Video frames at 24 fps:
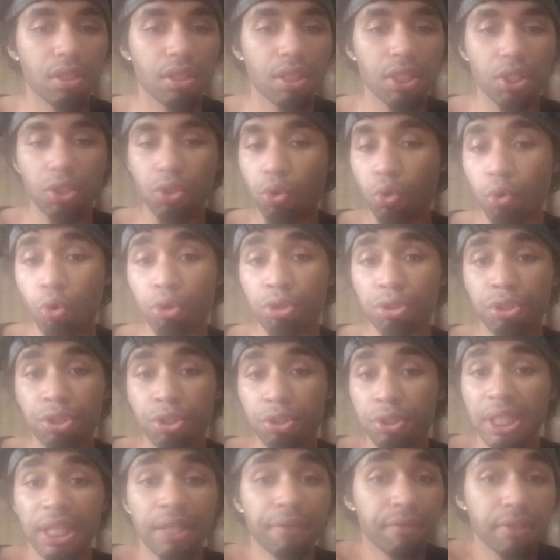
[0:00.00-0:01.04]
In the core,
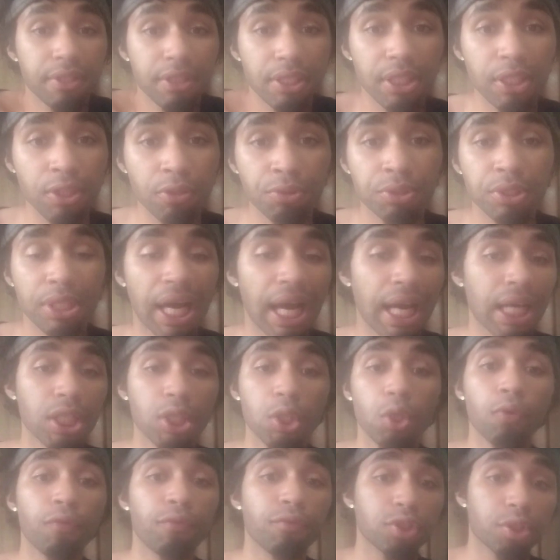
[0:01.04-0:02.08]
just like everyone else, I
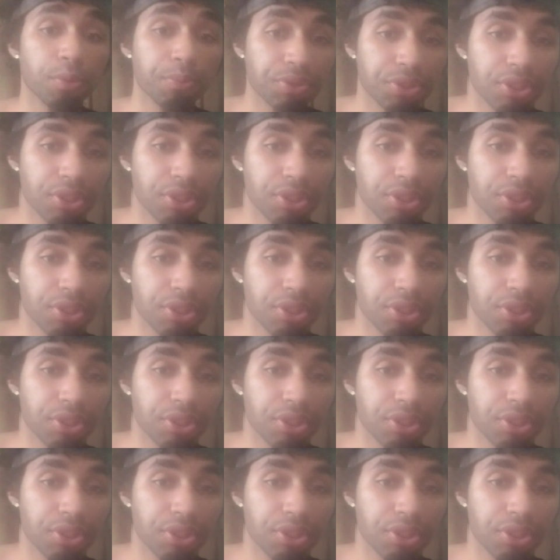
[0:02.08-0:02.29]
go through some